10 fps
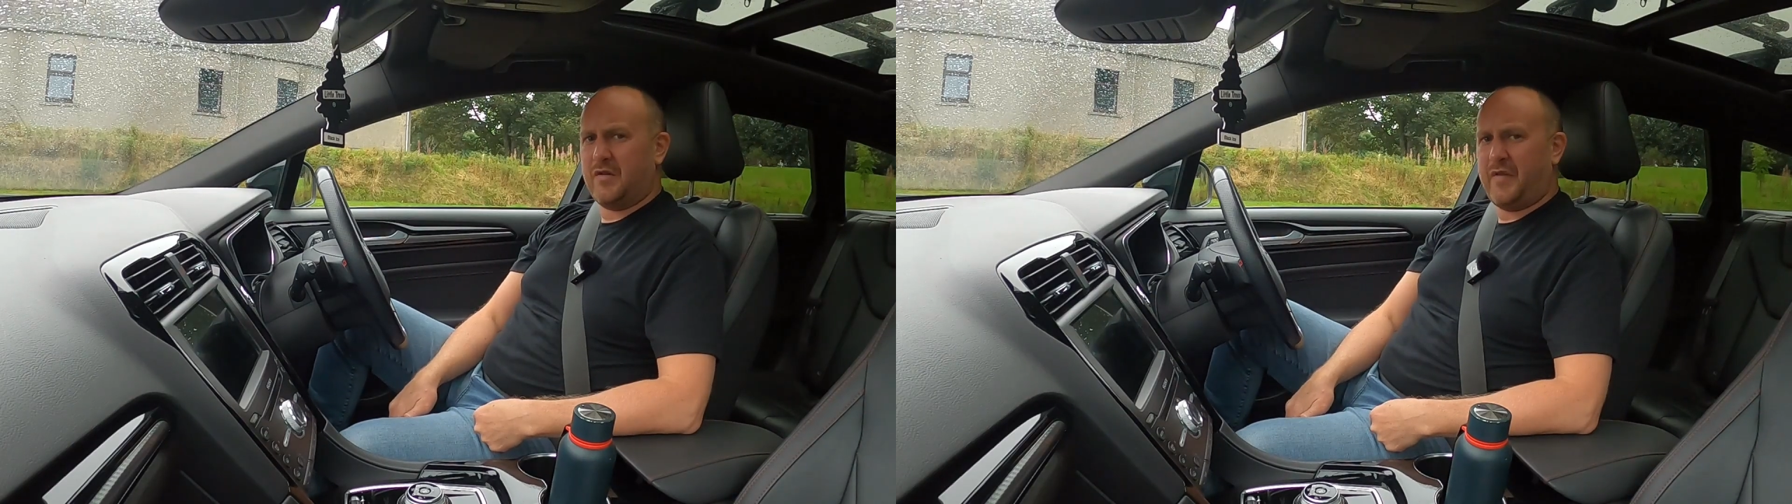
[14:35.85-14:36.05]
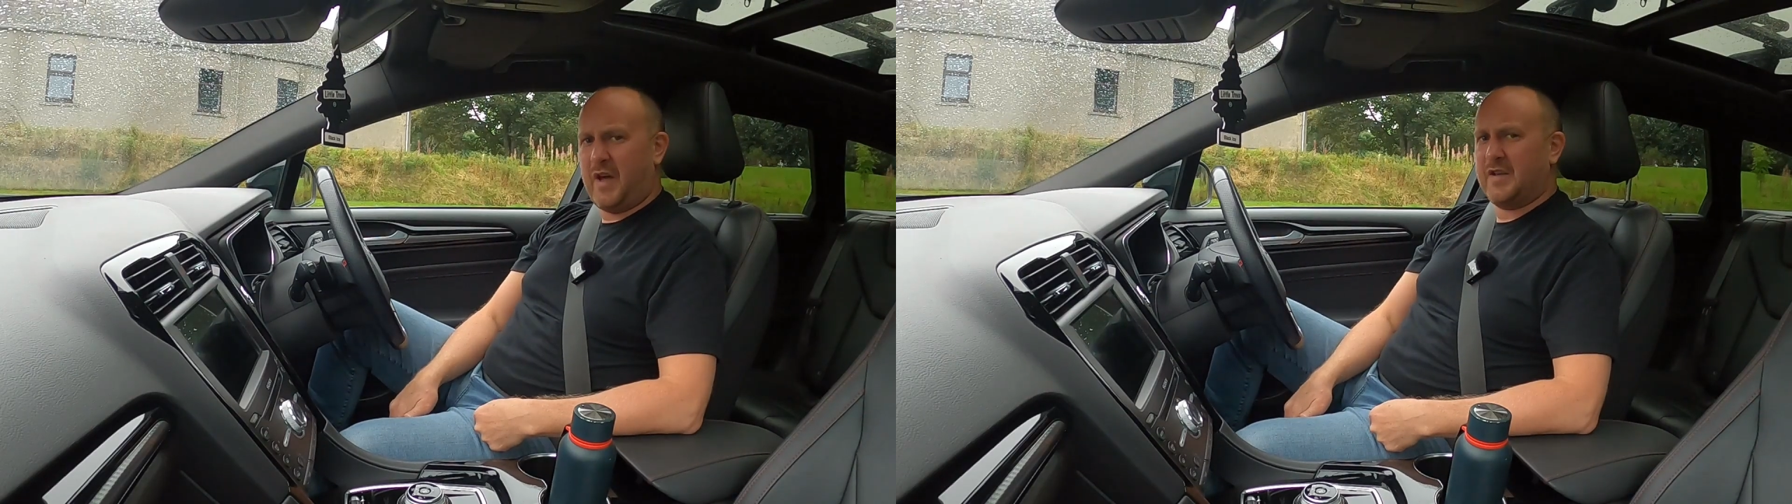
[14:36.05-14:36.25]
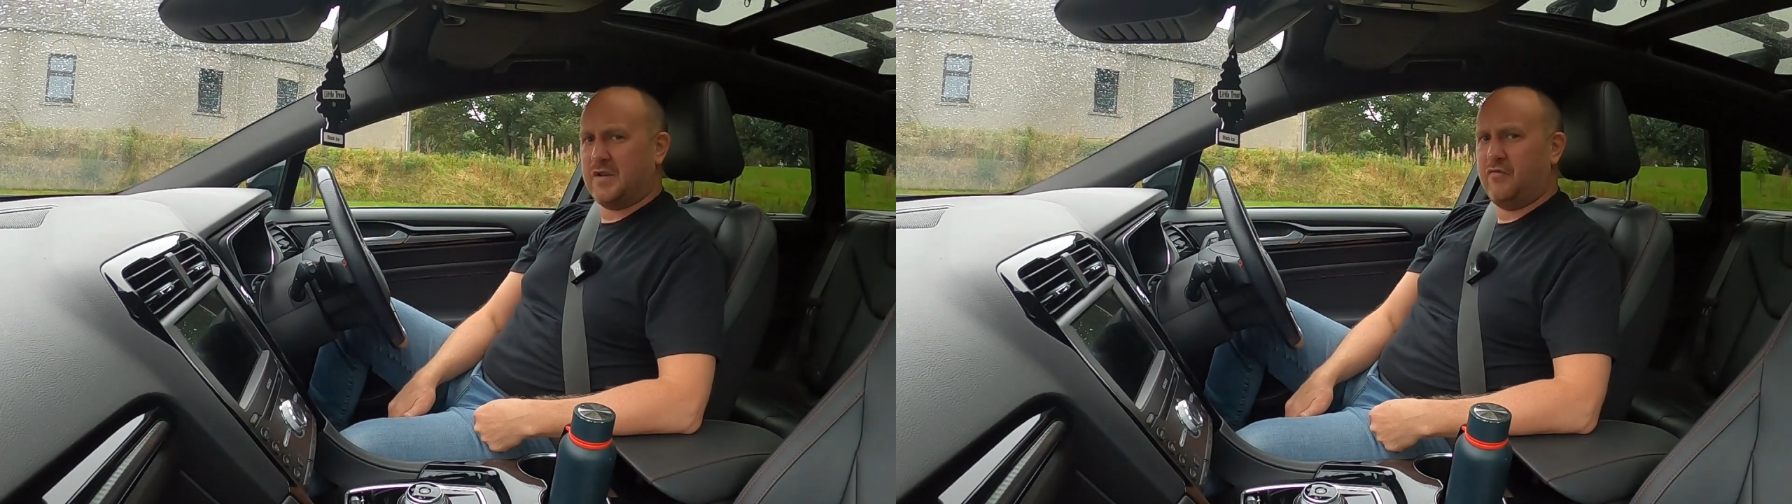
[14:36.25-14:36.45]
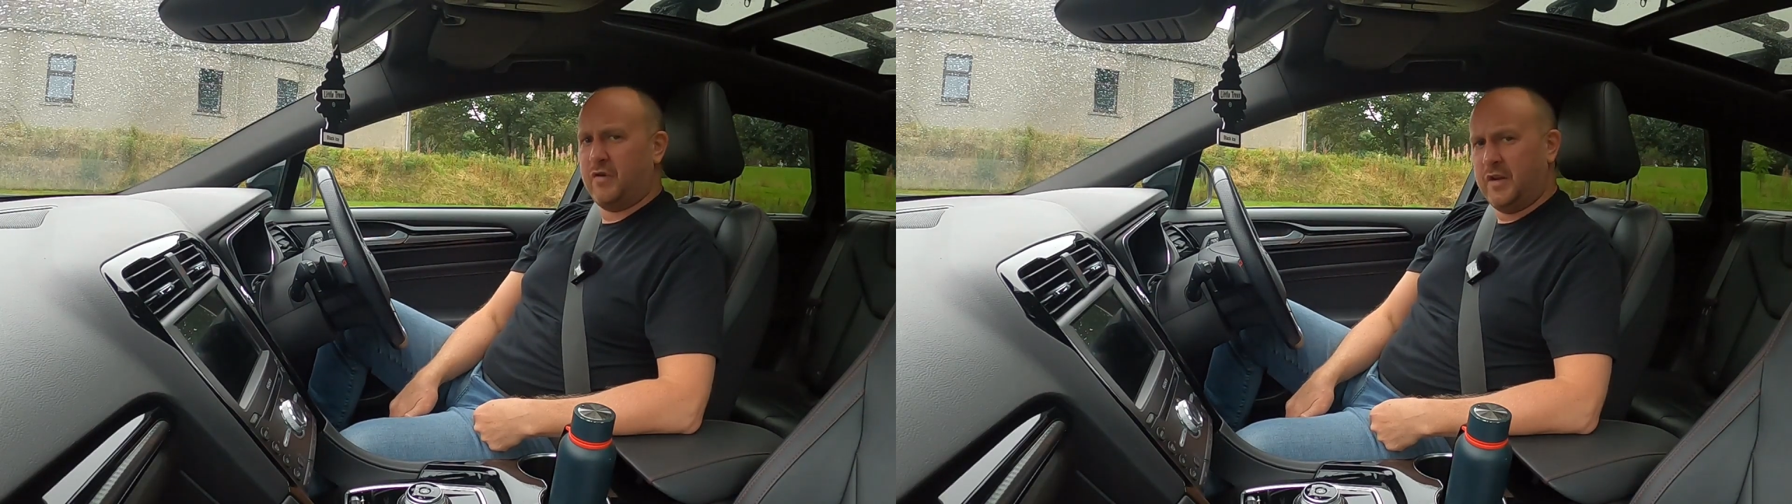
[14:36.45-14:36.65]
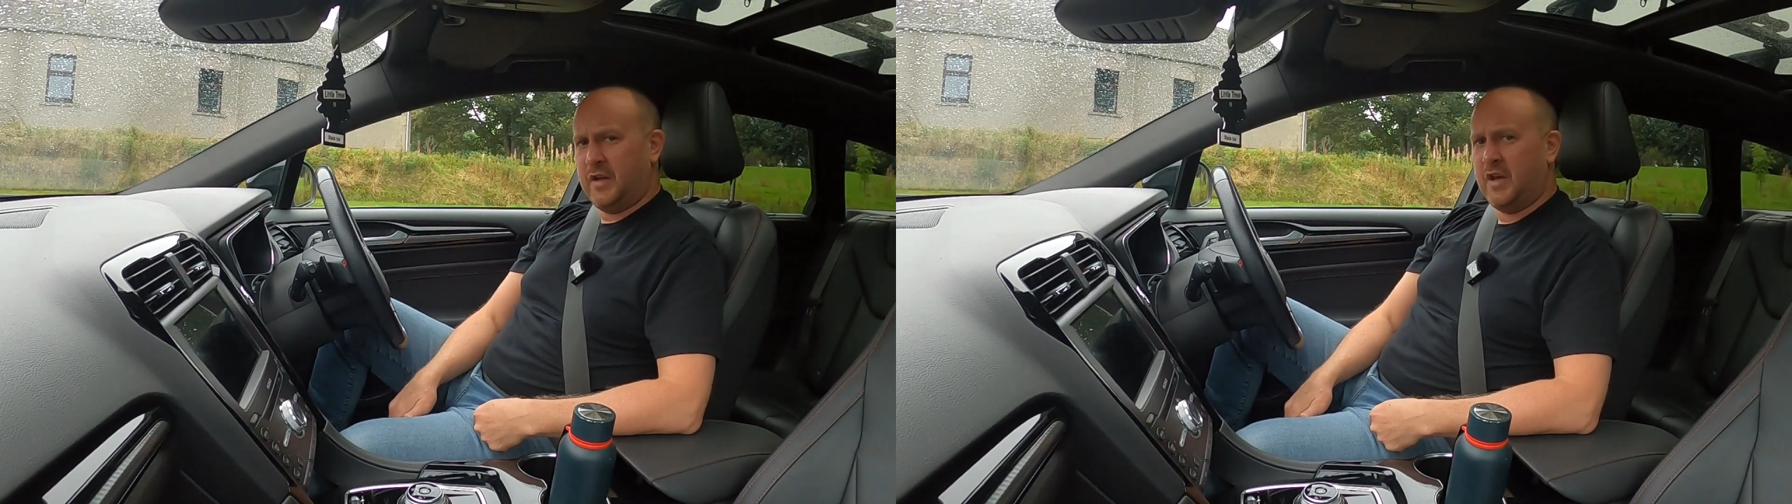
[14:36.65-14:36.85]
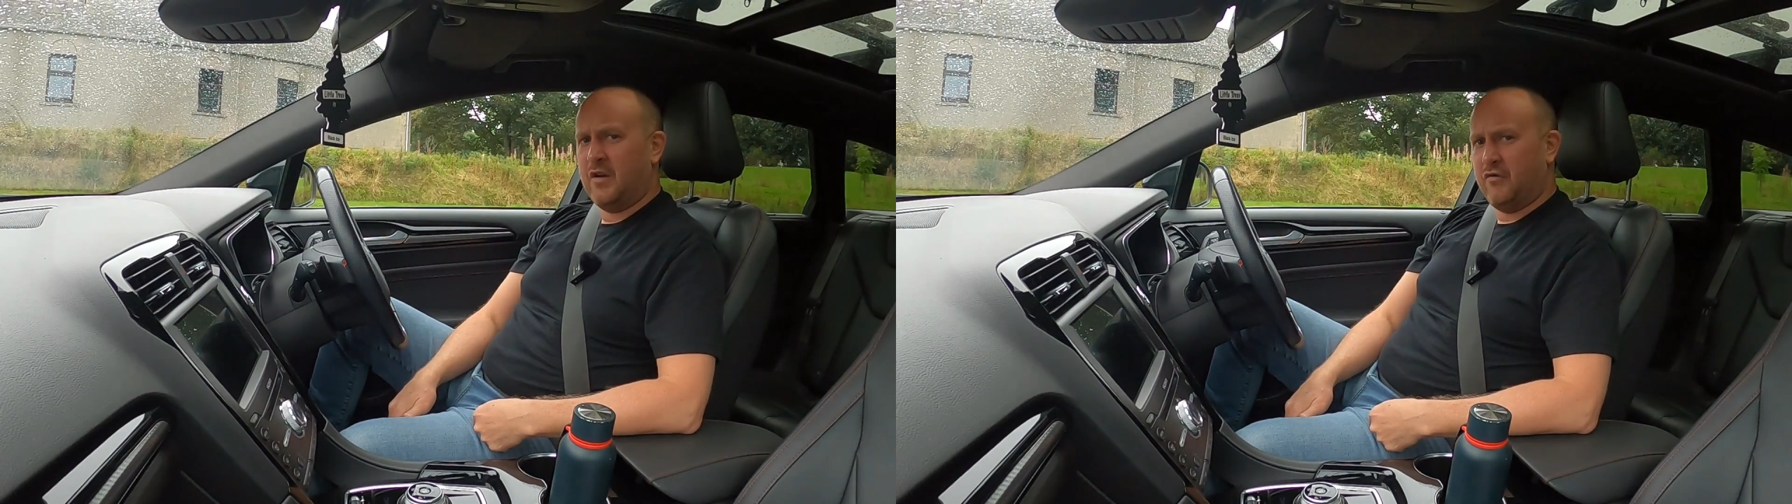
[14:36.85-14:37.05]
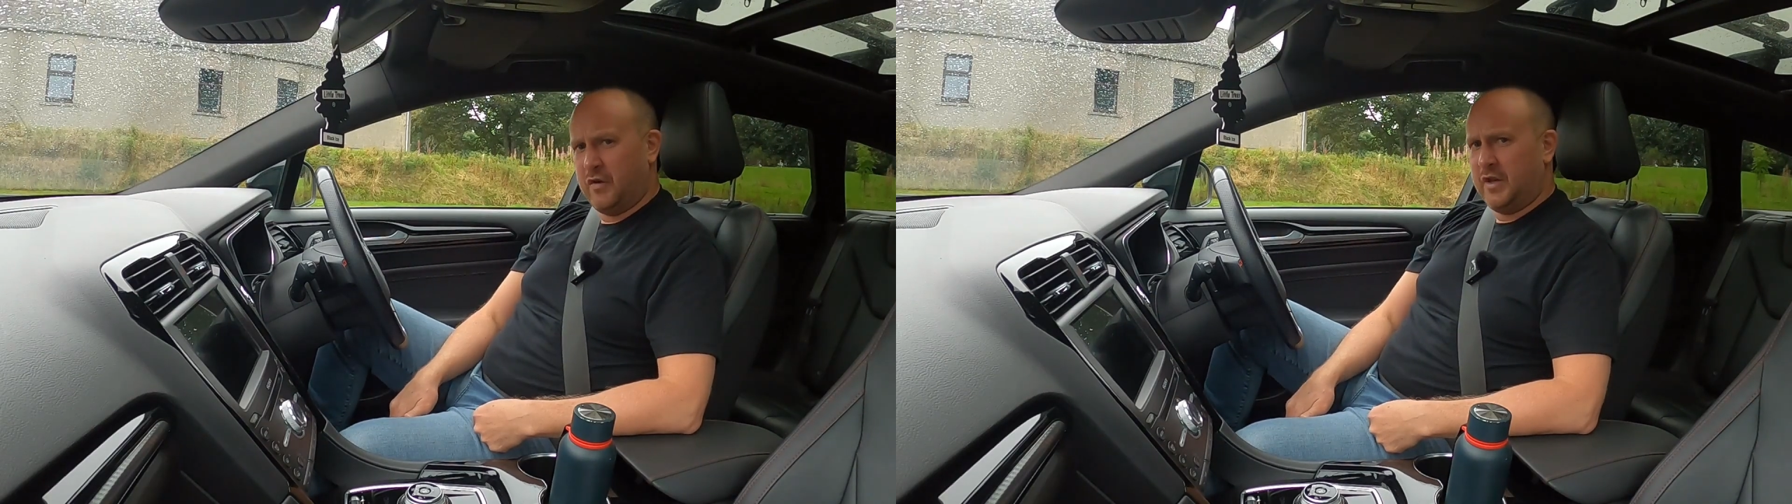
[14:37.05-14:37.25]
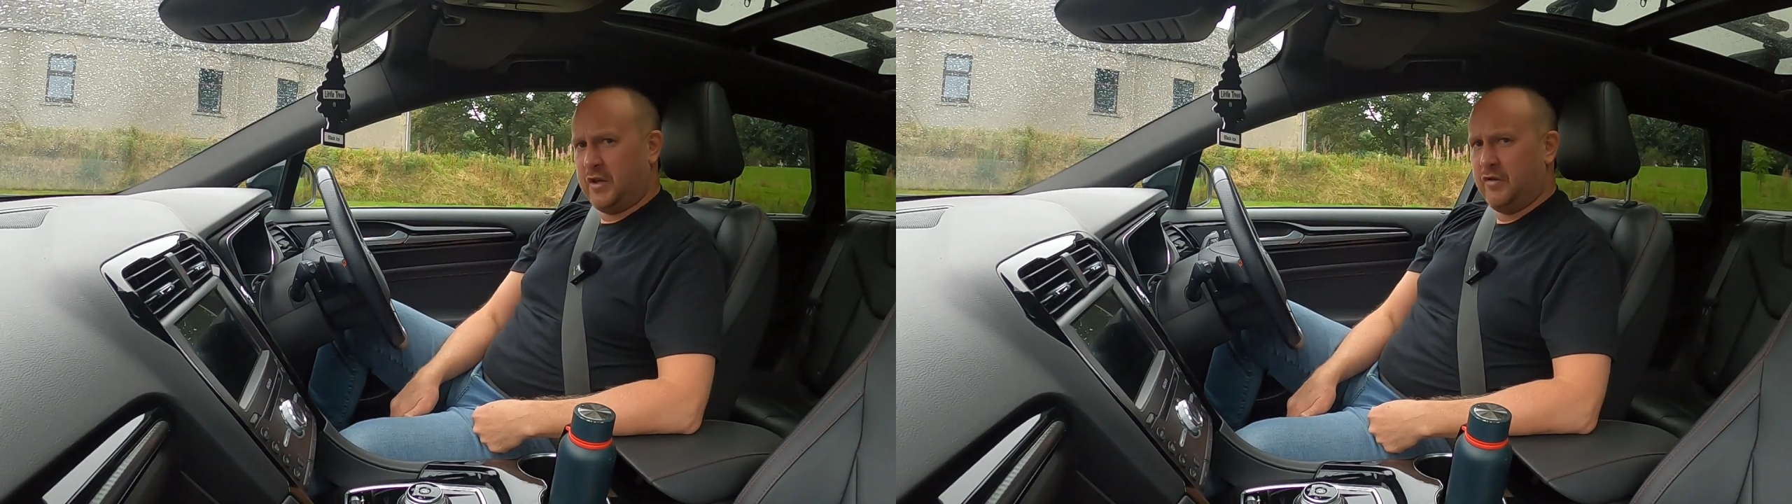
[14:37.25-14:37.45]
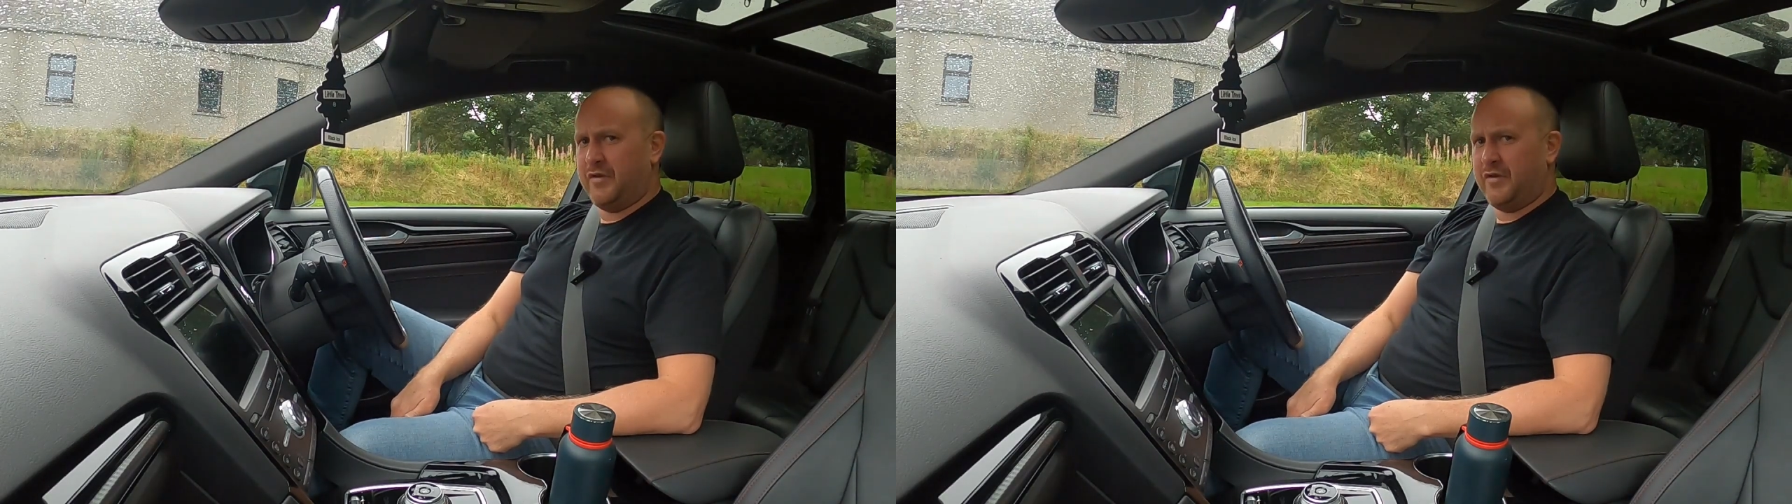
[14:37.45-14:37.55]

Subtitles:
So that is a really good